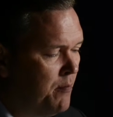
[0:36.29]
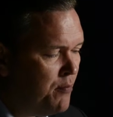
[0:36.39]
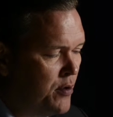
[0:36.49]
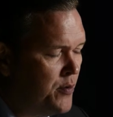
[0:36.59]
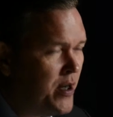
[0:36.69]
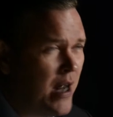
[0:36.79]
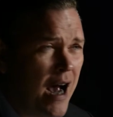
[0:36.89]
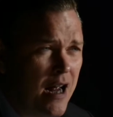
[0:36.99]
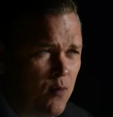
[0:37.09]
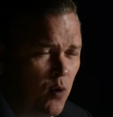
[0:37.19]
producing
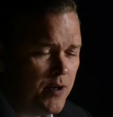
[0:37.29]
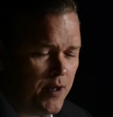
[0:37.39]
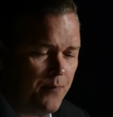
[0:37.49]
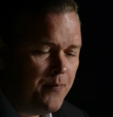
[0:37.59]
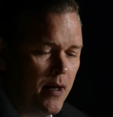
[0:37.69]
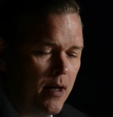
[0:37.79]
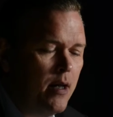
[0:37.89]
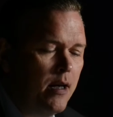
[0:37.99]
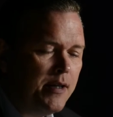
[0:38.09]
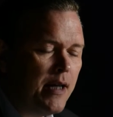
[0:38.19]
high quality
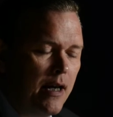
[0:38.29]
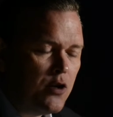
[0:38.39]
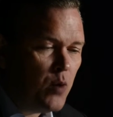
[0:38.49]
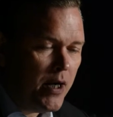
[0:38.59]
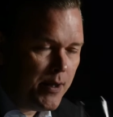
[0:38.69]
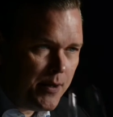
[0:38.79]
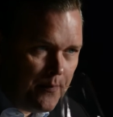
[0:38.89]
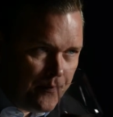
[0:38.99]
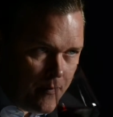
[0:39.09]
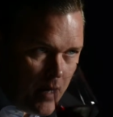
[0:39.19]
stylish wines.